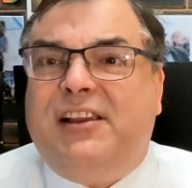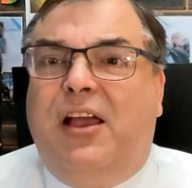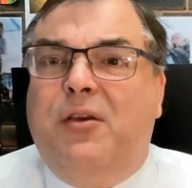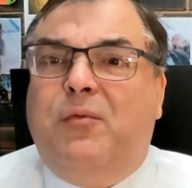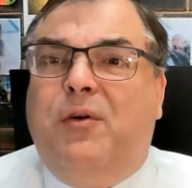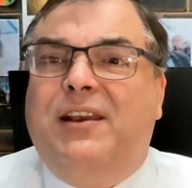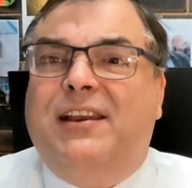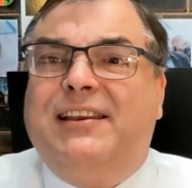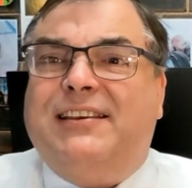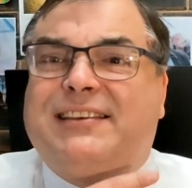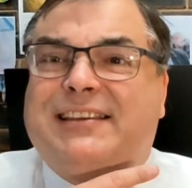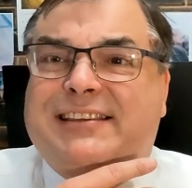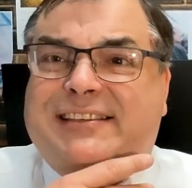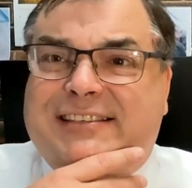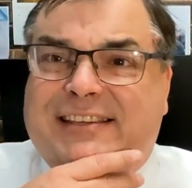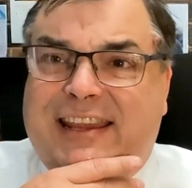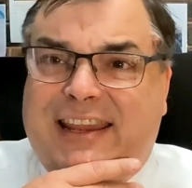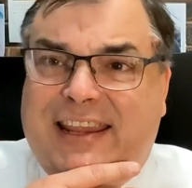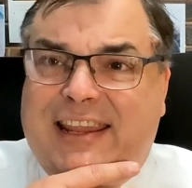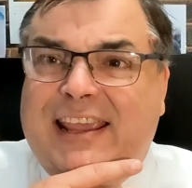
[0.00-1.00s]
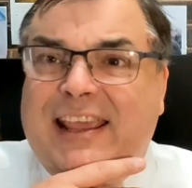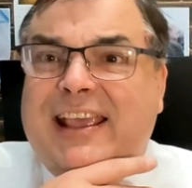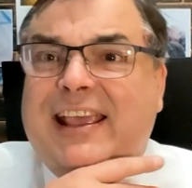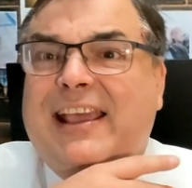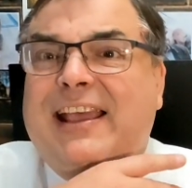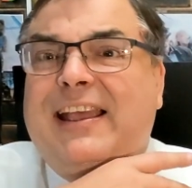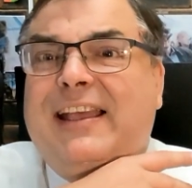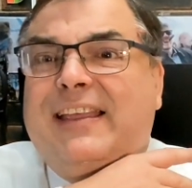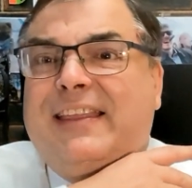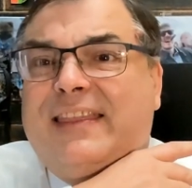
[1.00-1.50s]
I wanted to see
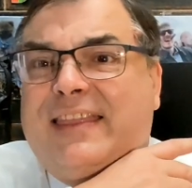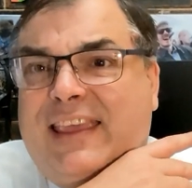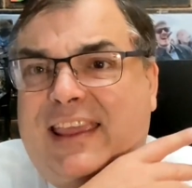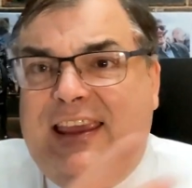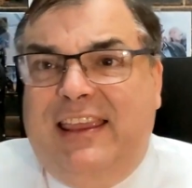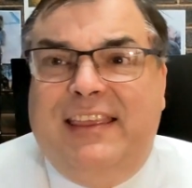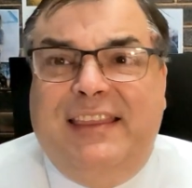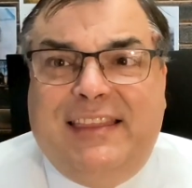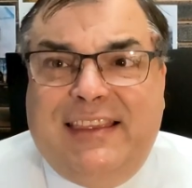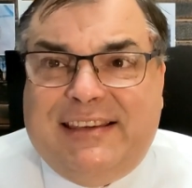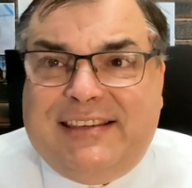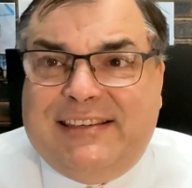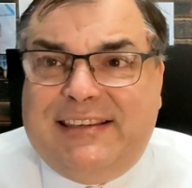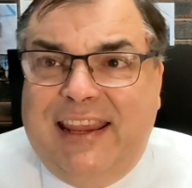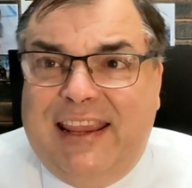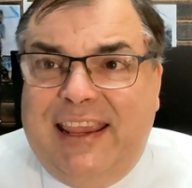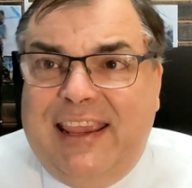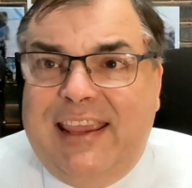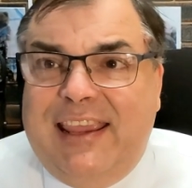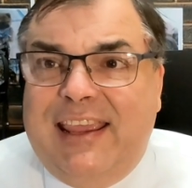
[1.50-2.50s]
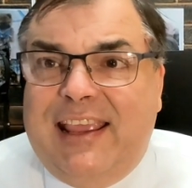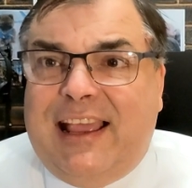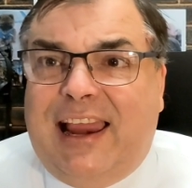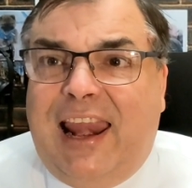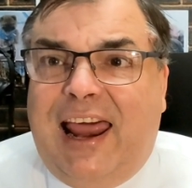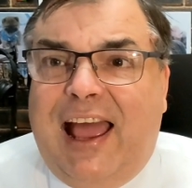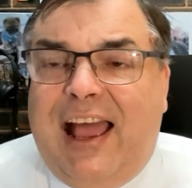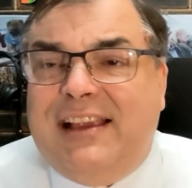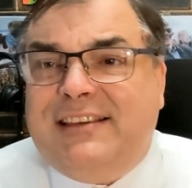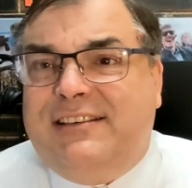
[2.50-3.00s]
the the C
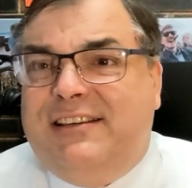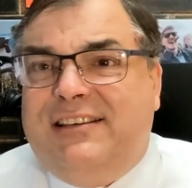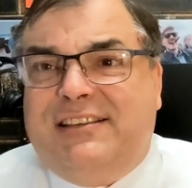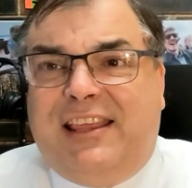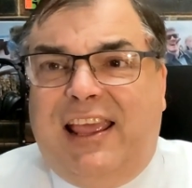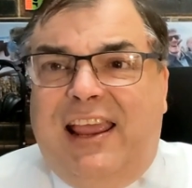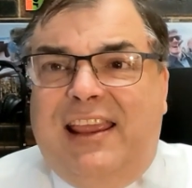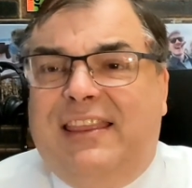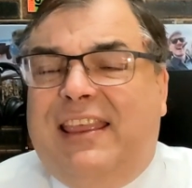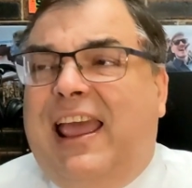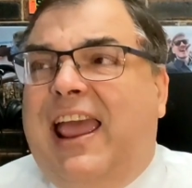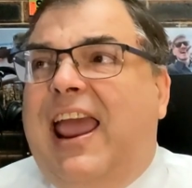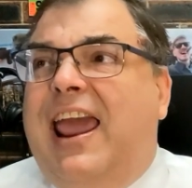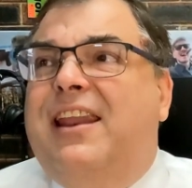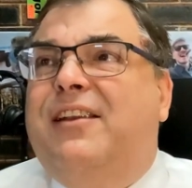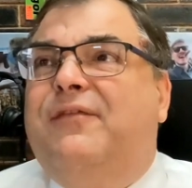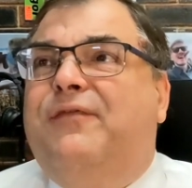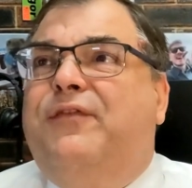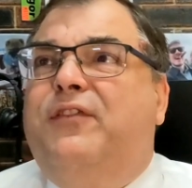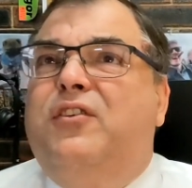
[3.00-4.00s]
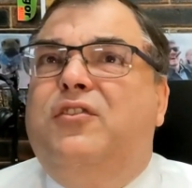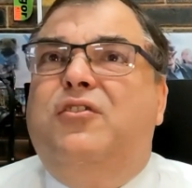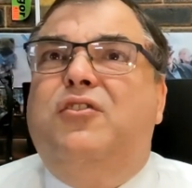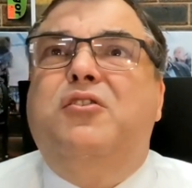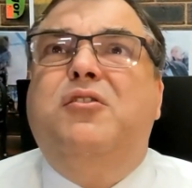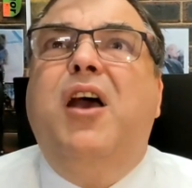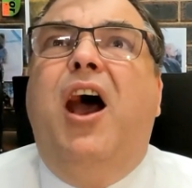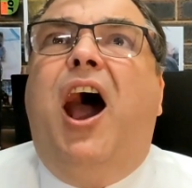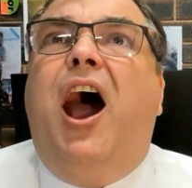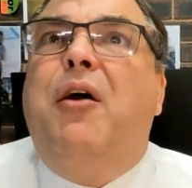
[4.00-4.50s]
classes. They they had a
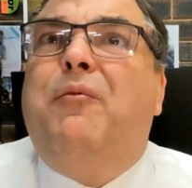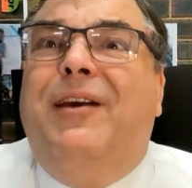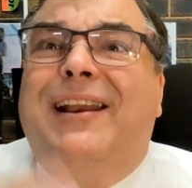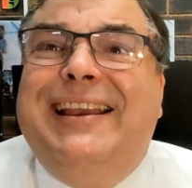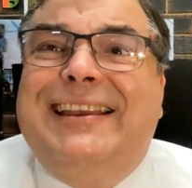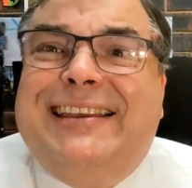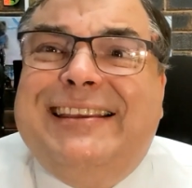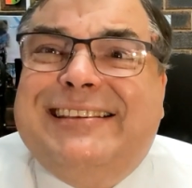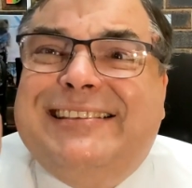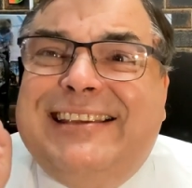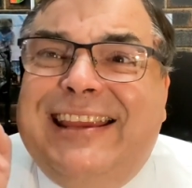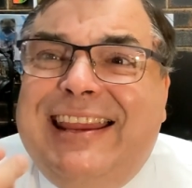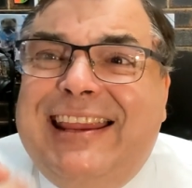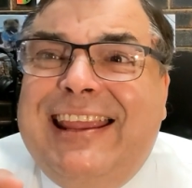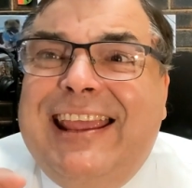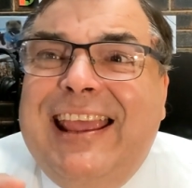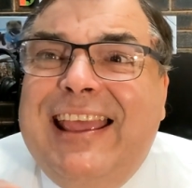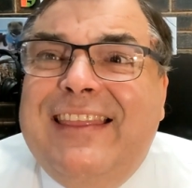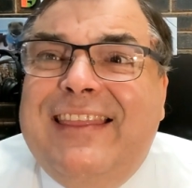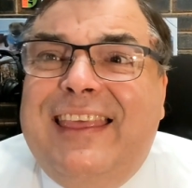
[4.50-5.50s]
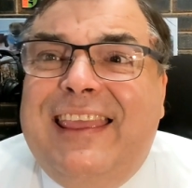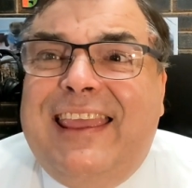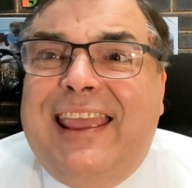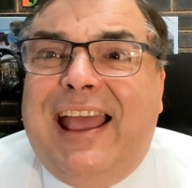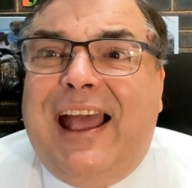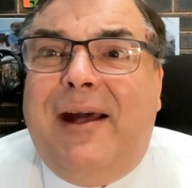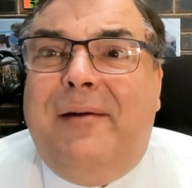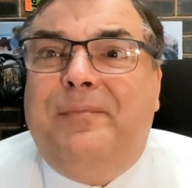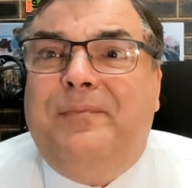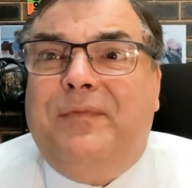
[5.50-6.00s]
few. I wanted to see the
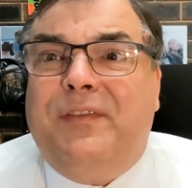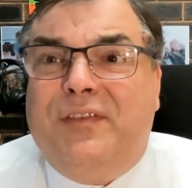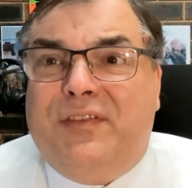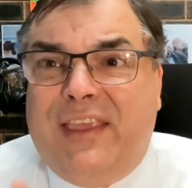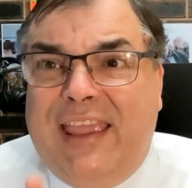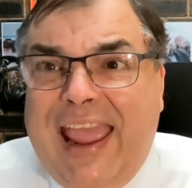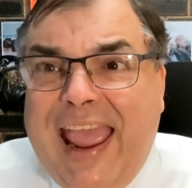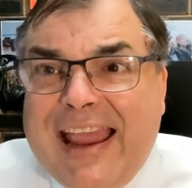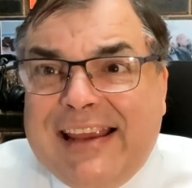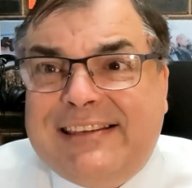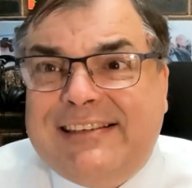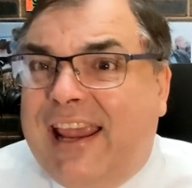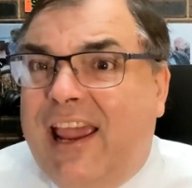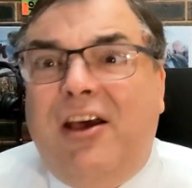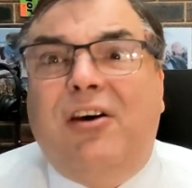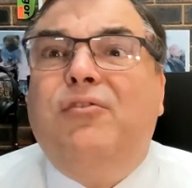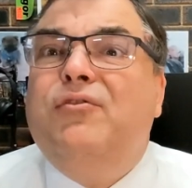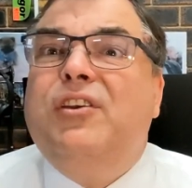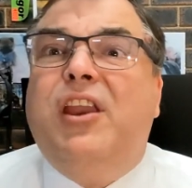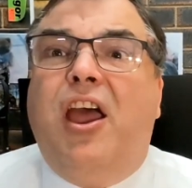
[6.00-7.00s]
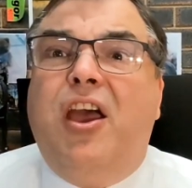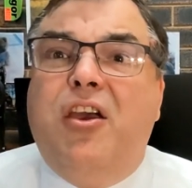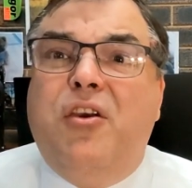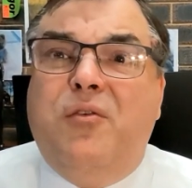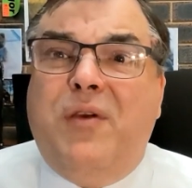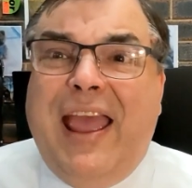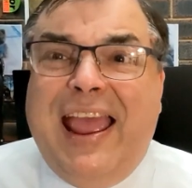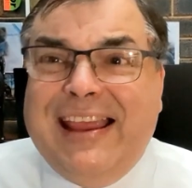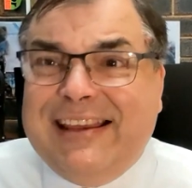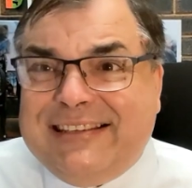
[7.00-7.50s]
um, the SL.
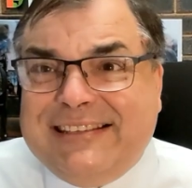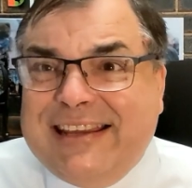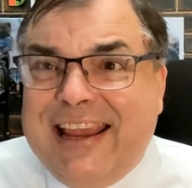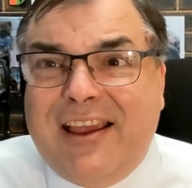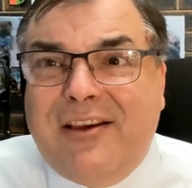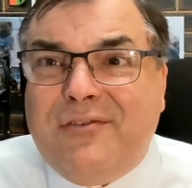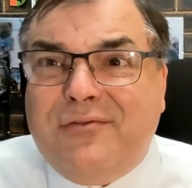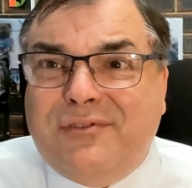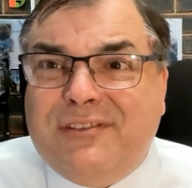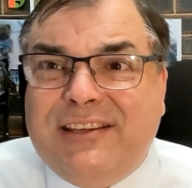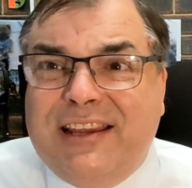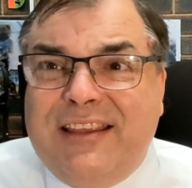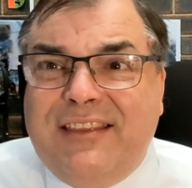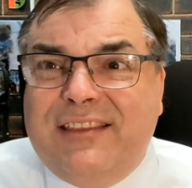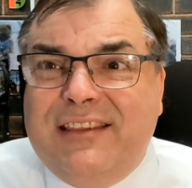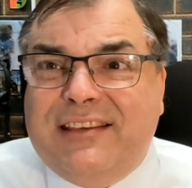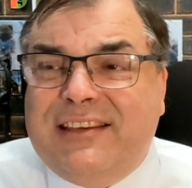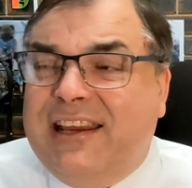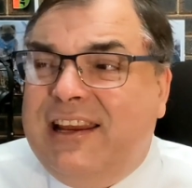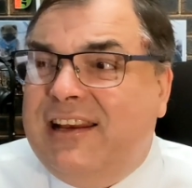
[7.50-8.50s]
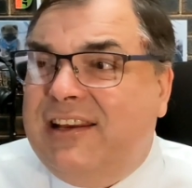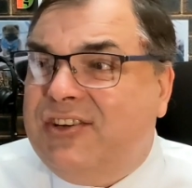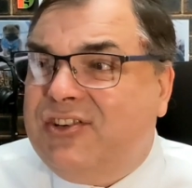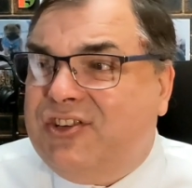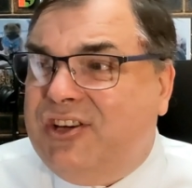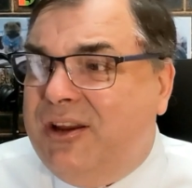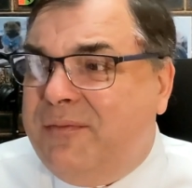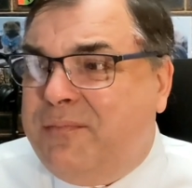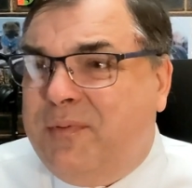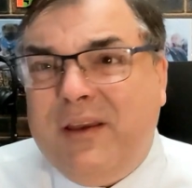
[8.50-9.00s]
No SLs in the
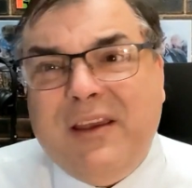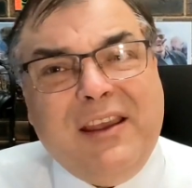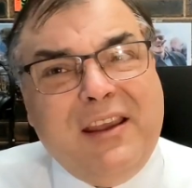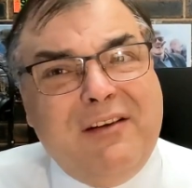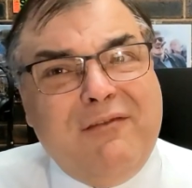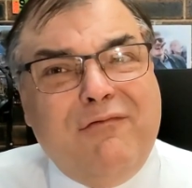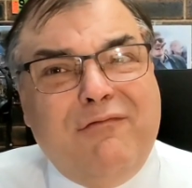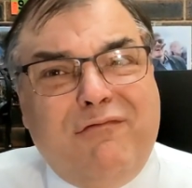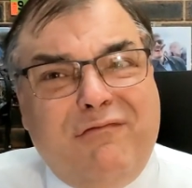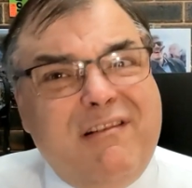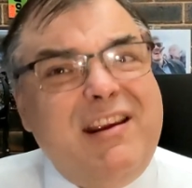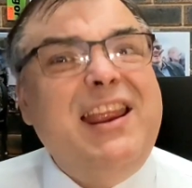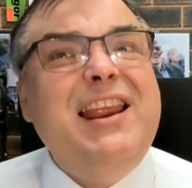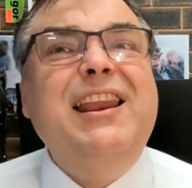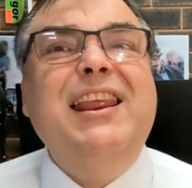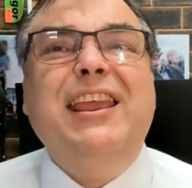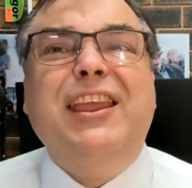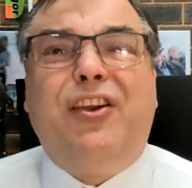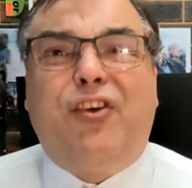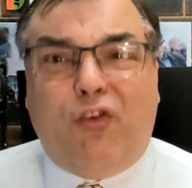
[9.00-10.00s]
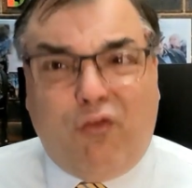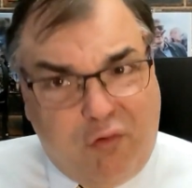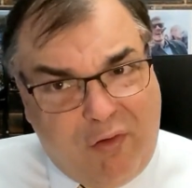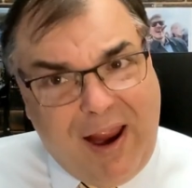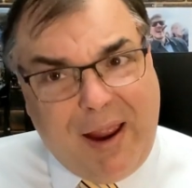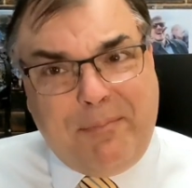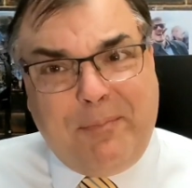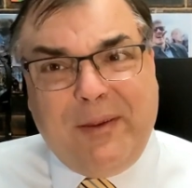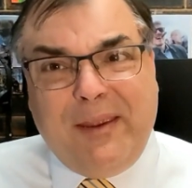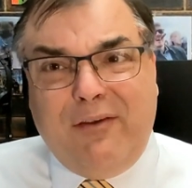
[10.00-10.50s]
dealership. Really
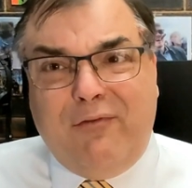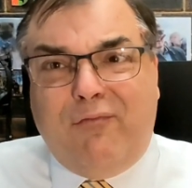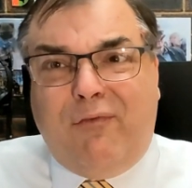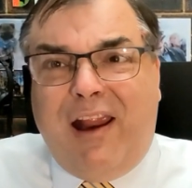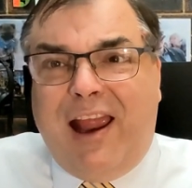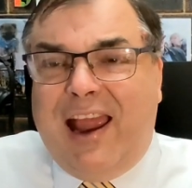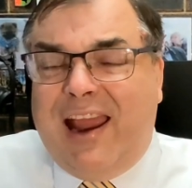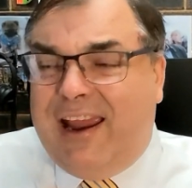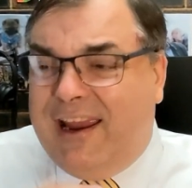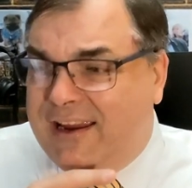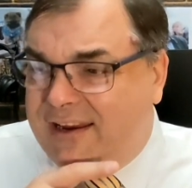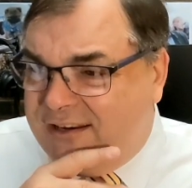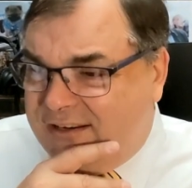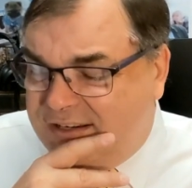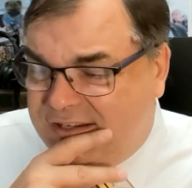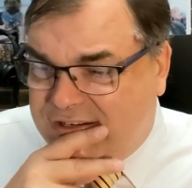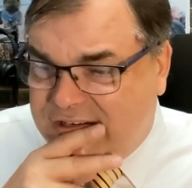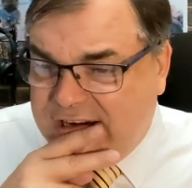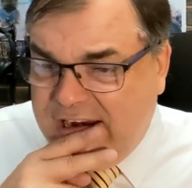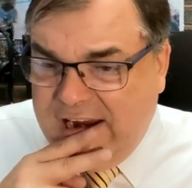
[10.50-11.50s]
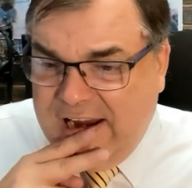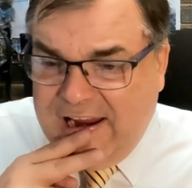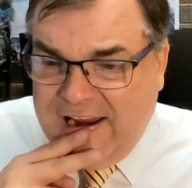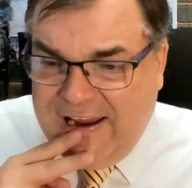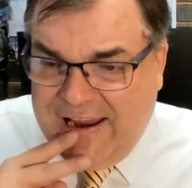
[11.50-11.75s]
crappy range.